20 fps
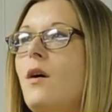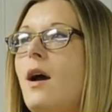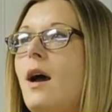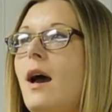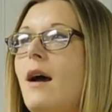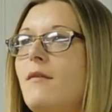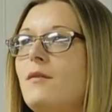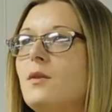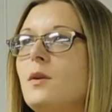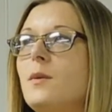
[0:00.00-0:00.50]

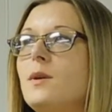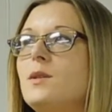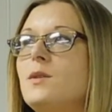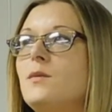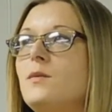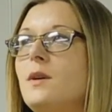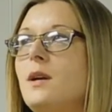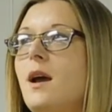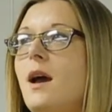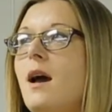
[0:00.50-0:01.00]
after I went
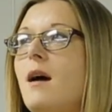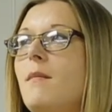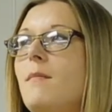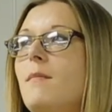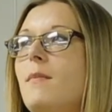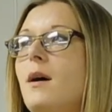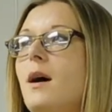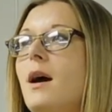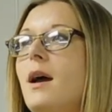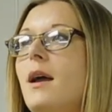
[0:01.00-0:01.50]
to rehab,
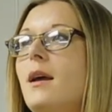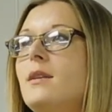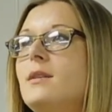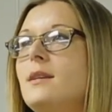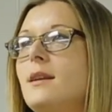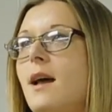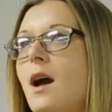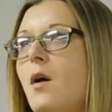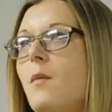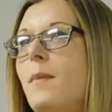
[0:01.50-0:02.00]
I
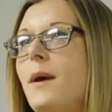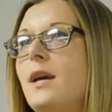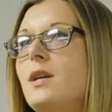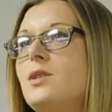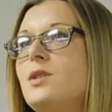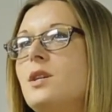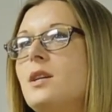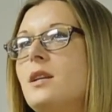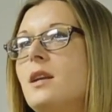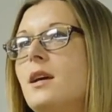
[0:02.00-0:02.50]
did
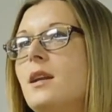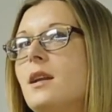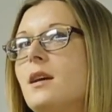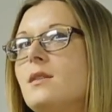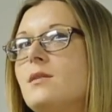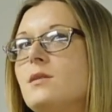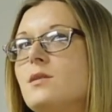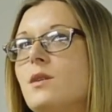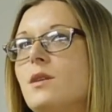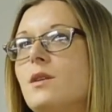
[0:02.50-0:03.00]
outpatient, and I
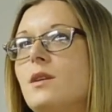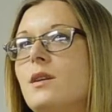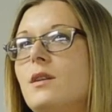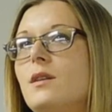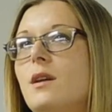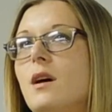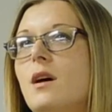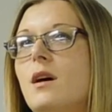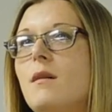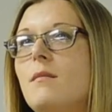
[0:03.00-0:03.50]
started
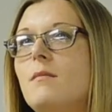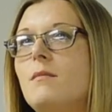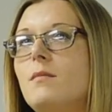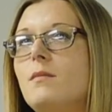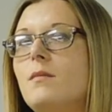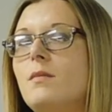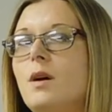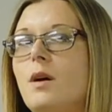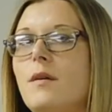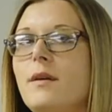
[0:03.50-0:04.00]

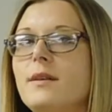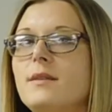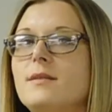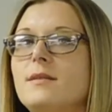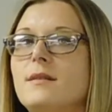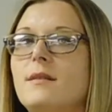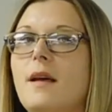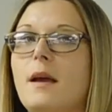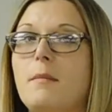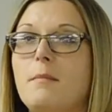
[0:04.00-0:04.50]
going
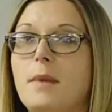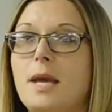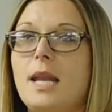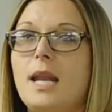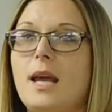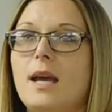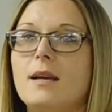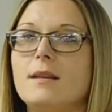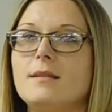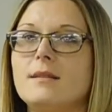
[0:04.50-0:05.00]
to
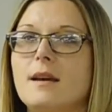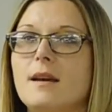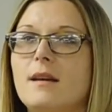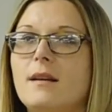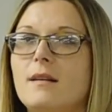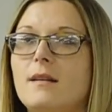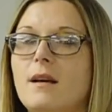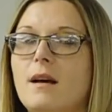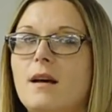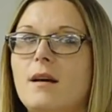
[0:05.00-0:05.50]
meetings.
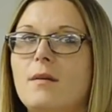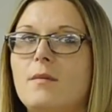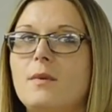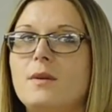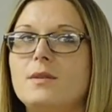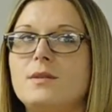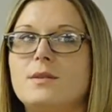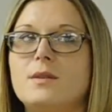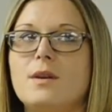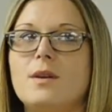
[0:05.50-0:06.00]

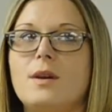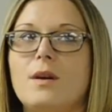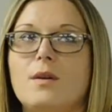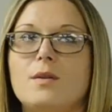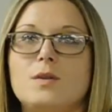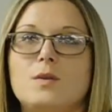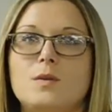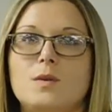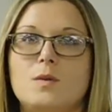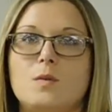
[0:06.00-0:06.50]
Started
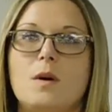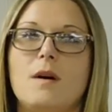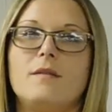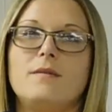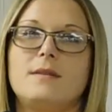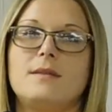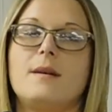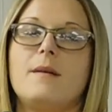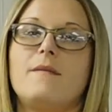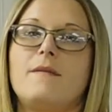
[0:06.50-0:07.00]
going to
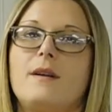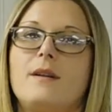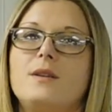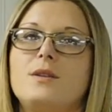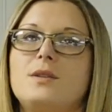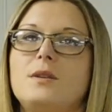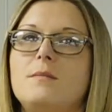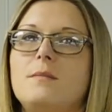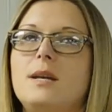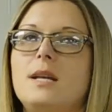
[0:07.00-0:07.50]
12-step
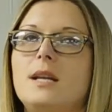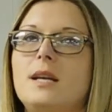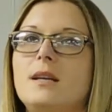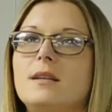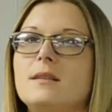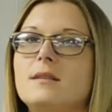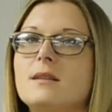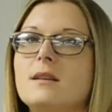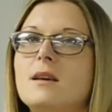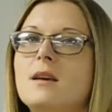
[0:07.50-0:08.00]
fellowship
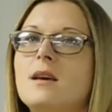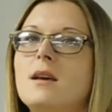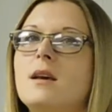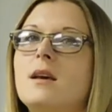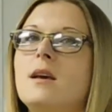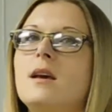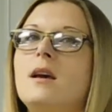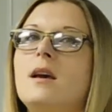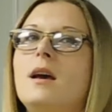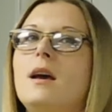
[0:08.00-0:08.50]
meetings.
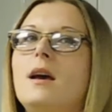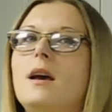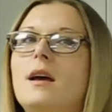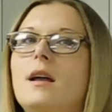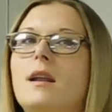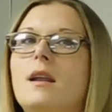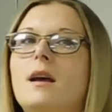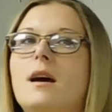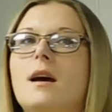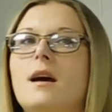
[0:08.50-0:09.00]

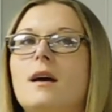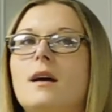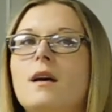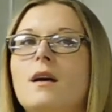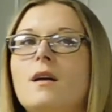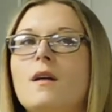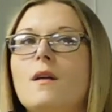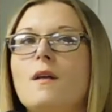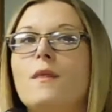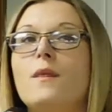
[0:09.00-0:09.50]
And
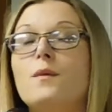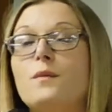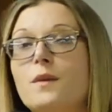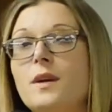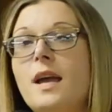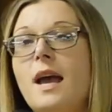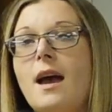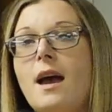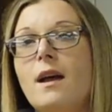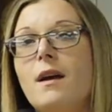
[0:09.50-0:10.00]
the
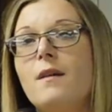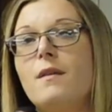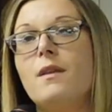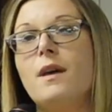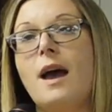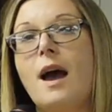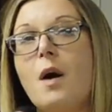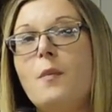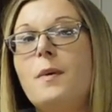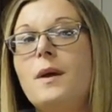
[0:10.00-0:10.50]

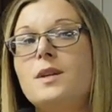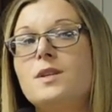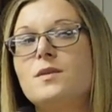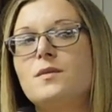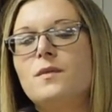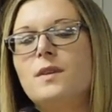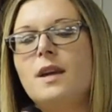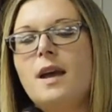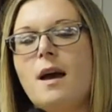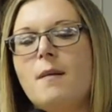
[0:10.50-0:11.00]

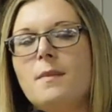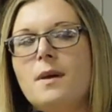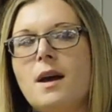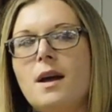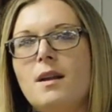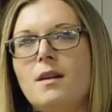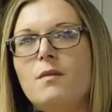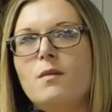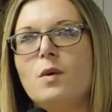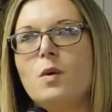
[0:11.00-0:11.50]
outpatient rehab
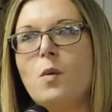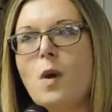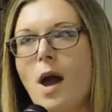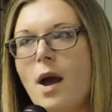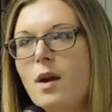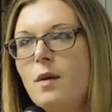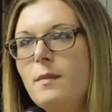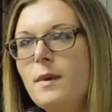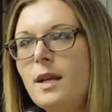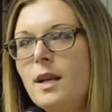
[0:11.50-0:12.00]
kind of
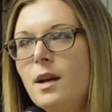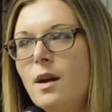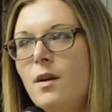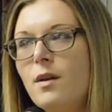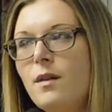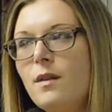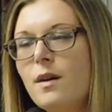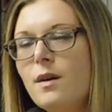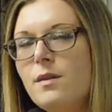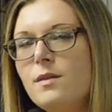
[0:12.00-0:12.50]
required me to go
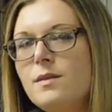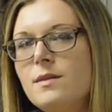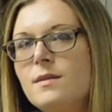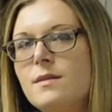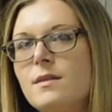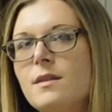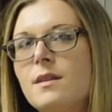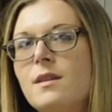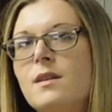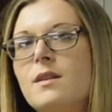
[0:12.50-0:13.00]
to
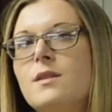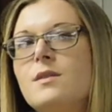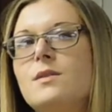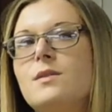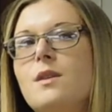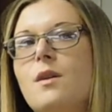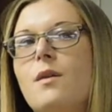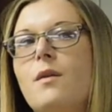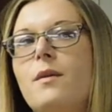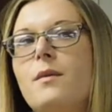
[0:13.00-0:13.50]
those.
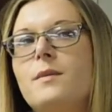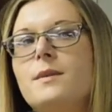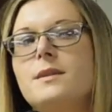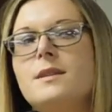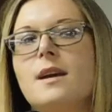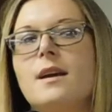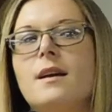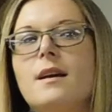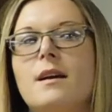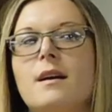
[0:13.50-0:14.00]
So it was a